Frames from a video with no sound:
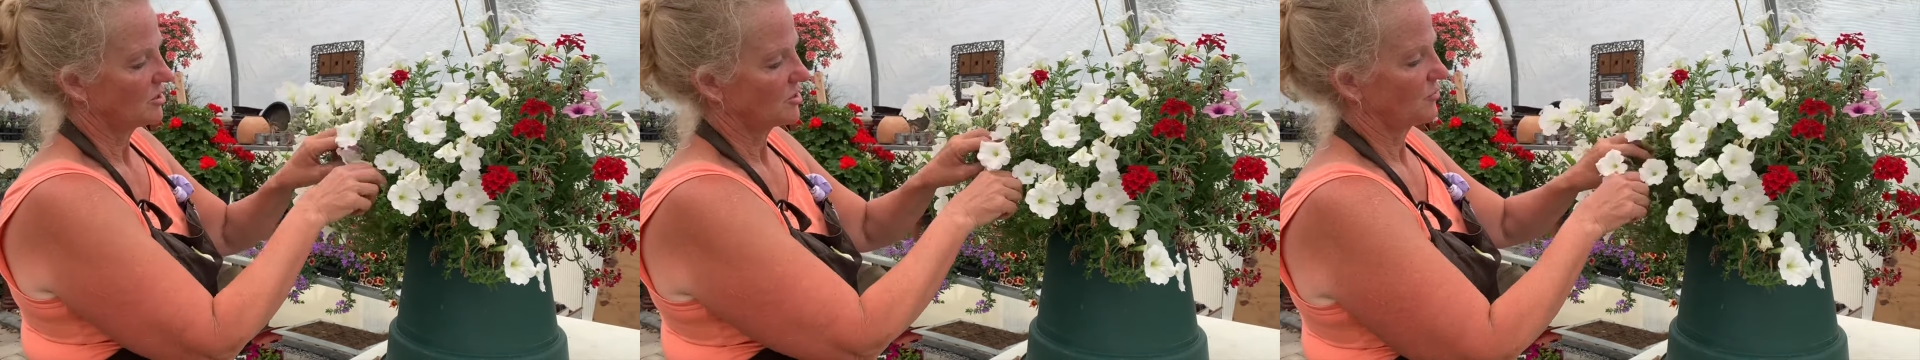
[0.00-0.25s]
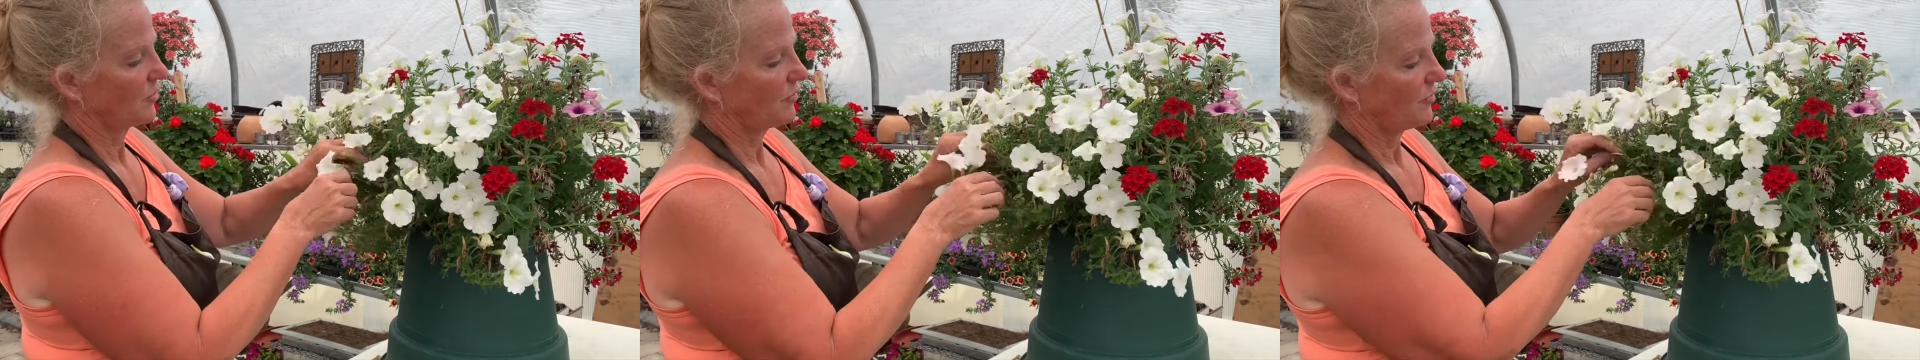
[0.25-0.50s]

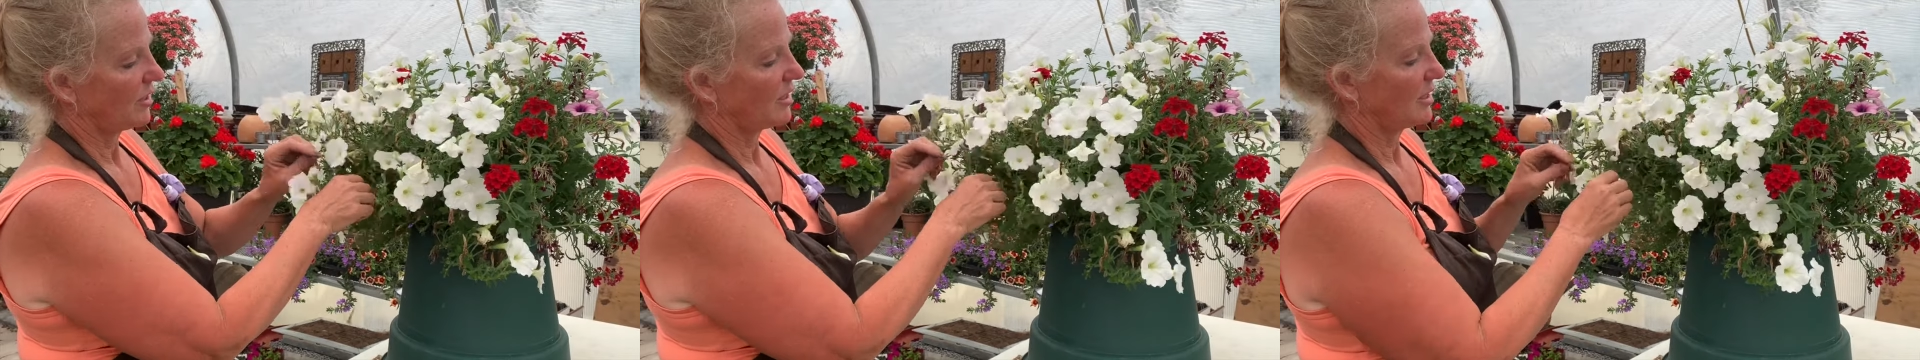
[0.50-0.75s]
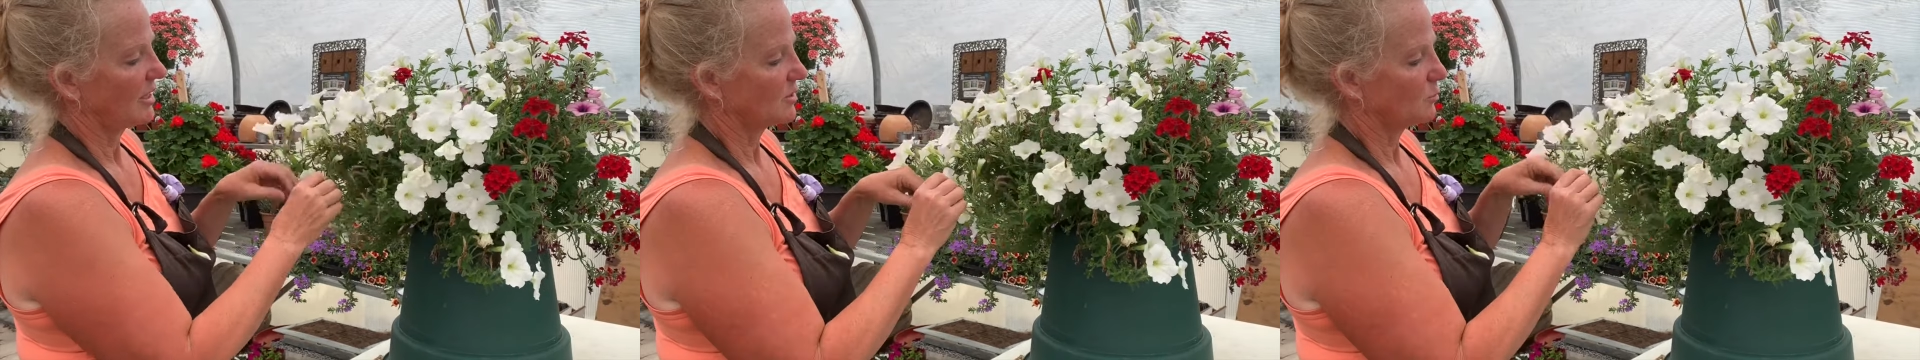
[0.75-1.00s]
just for fun
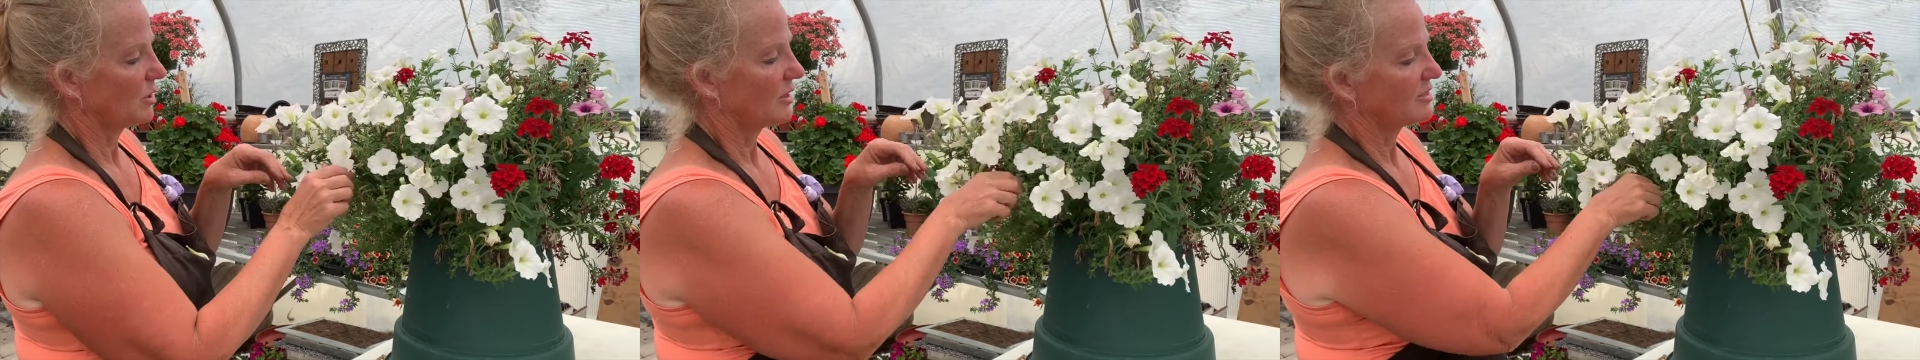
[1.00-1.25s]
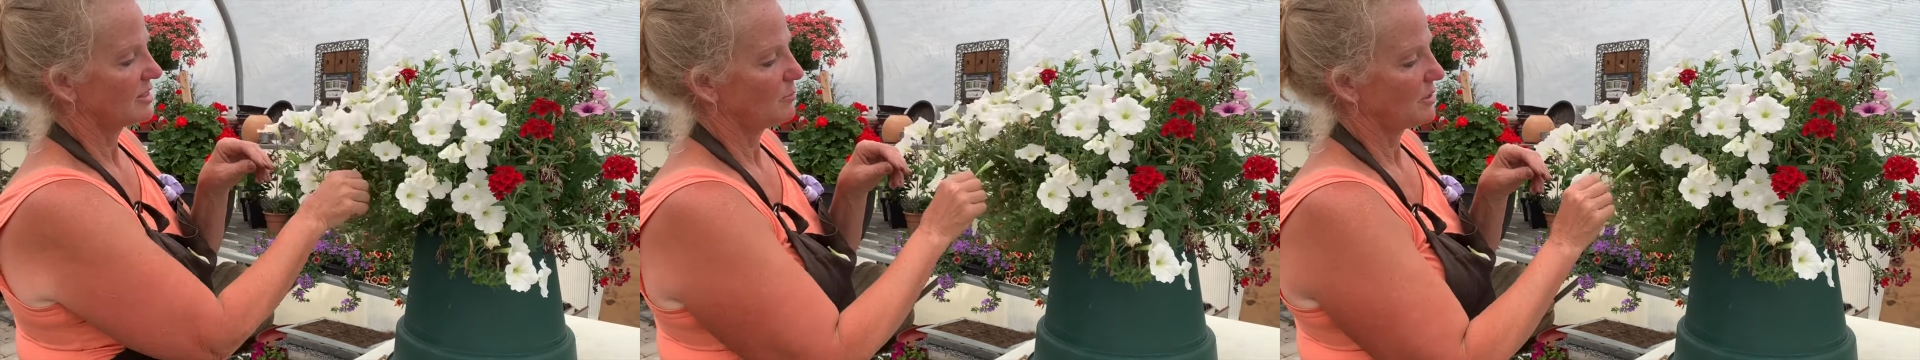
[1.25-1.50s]
and get rid
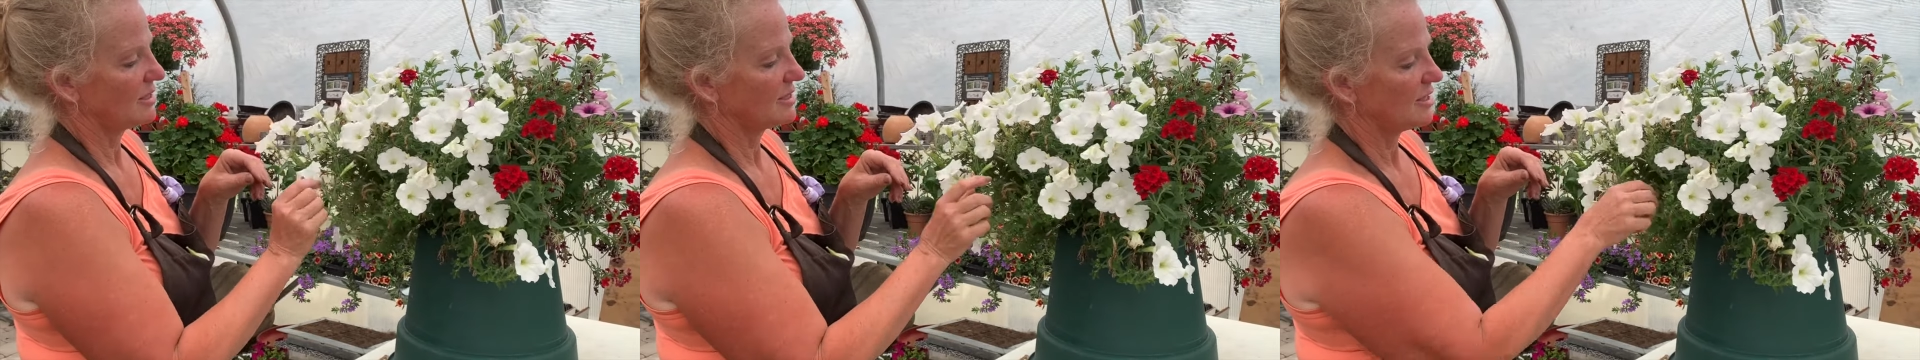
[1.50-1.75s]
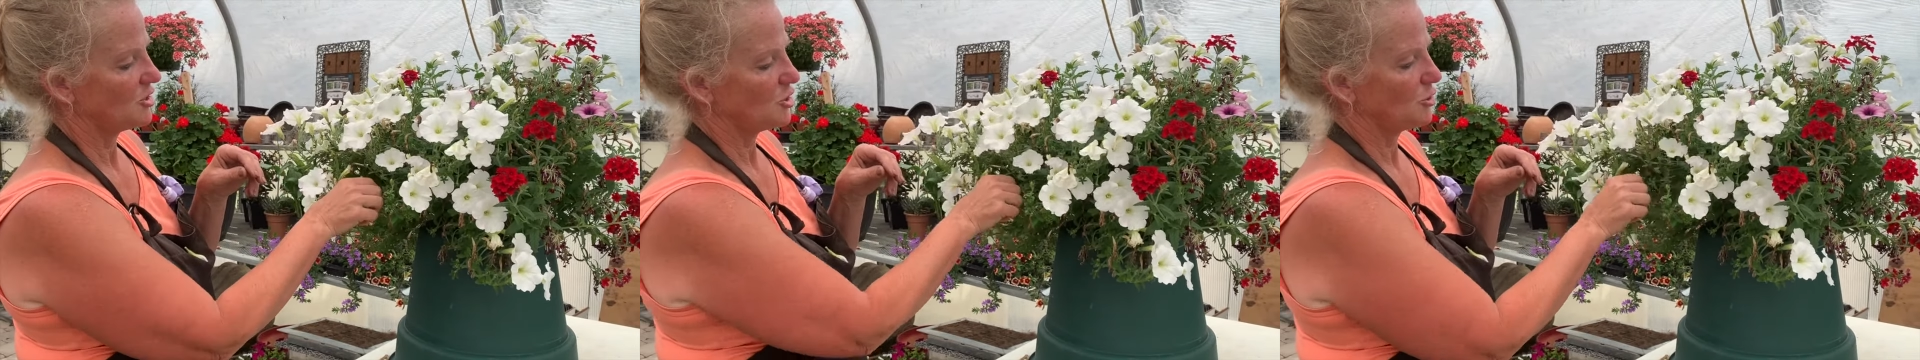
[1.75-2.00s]
of some of these,
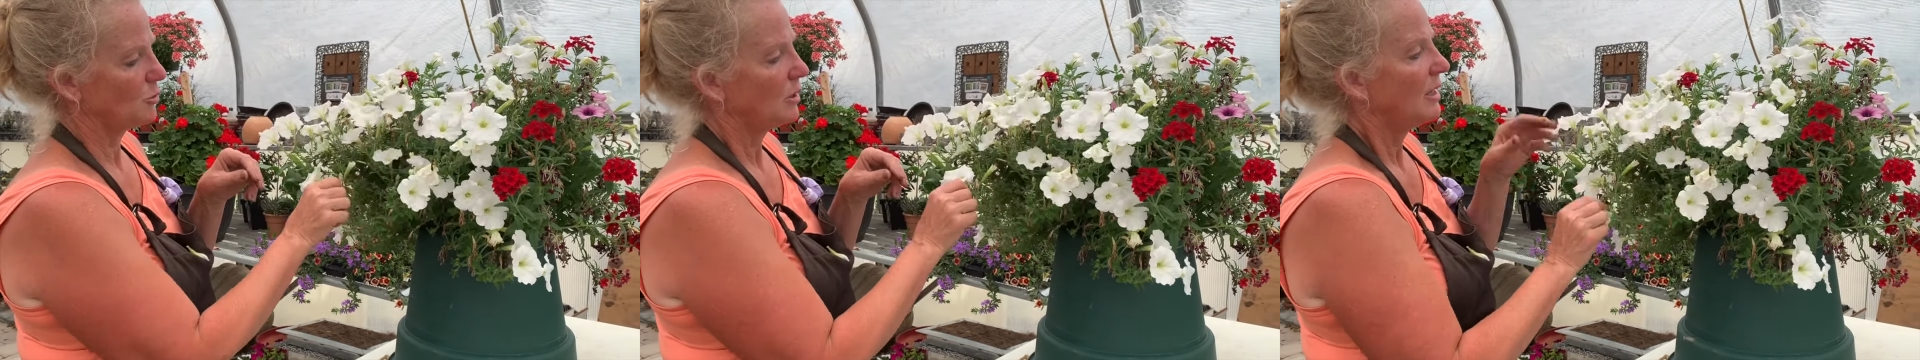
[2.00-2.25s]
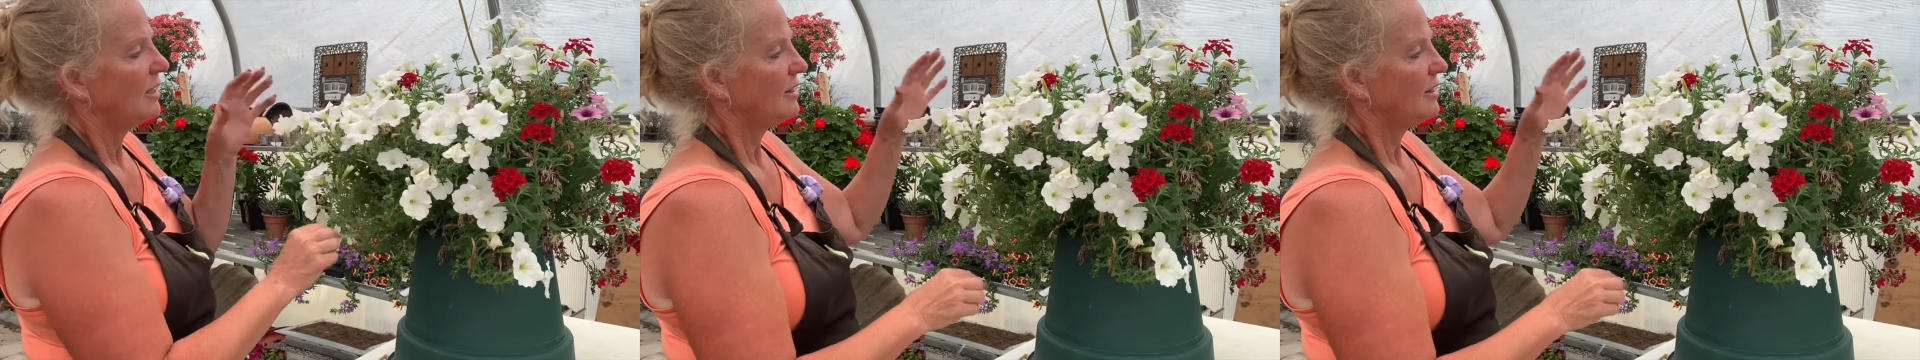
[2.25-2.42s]
I do.